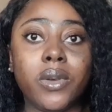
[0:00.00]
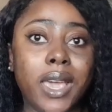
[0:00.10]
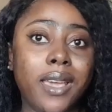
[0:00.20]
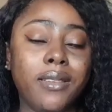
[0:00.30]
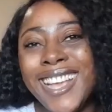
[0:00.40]

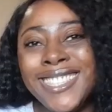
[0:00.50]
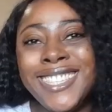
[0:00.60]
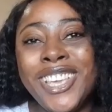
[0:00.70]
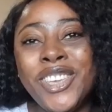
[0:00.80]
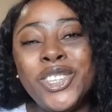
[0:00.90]
Okay, next
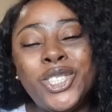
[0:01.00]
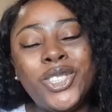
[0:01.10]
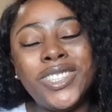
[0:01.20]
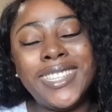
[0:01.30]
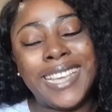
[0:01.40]
thing you
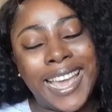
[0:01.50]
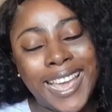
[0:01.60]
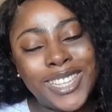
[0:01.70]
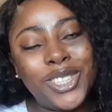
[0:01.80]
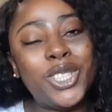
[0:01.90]
should
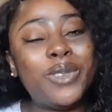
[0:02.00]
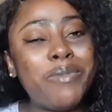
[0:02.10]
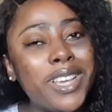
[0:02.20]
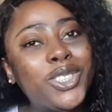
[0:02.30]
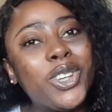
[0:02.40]

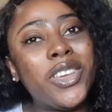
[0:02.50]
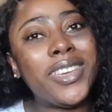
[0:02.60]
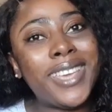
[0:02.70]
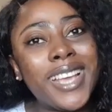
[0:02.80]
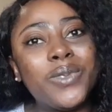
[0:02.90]
make sure
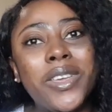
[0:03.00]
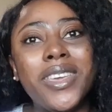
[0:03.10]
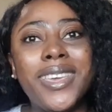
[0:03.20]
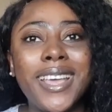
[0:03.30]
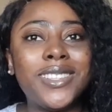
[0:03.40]
you get when
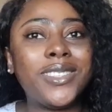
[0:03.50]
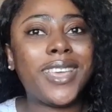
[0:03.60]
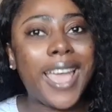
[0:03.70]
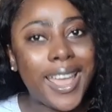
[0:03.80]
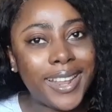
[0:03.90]
you get to
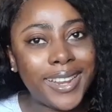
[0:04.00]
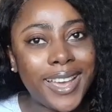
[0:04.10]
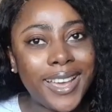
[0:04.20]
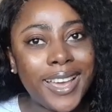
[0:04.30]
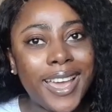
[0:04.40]

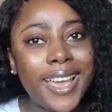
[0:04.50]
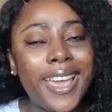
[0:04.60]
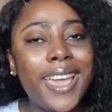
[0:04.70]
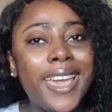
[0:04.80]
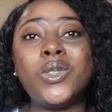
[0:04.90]
Canada
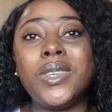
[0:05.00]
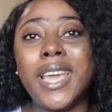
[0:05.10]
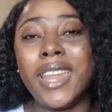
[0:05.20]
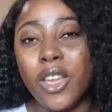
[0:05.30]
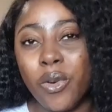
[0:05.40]
is to
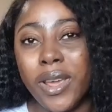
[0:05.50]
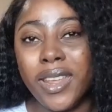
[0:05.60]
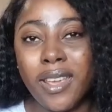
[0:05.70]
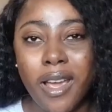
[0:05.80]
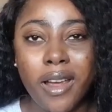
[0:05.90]
get a
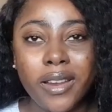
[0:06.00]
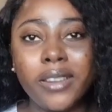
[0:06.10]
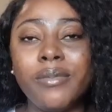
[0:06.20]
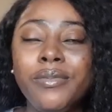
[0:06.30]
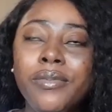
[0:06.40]
credit card.